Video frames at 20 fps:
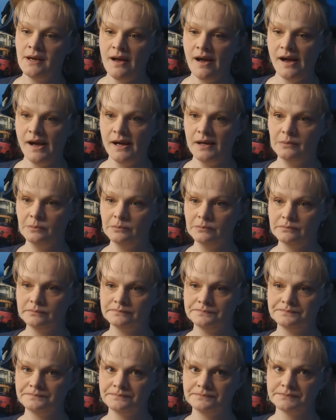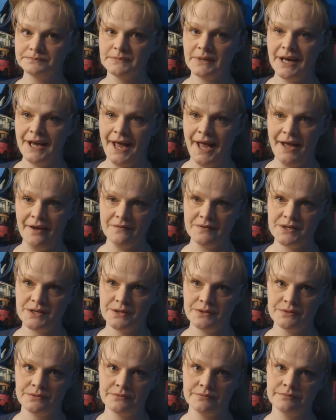I have
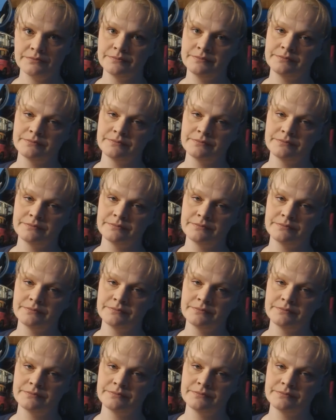to.